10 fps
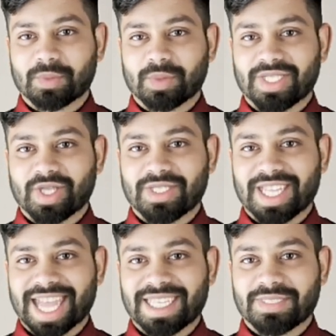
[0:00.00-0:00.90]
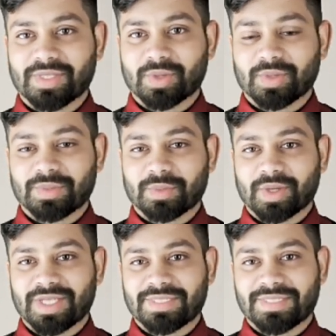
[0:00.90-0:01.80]
we look at the root
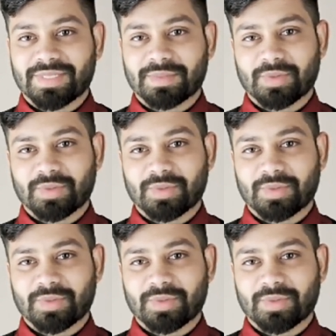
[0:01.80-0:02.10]
words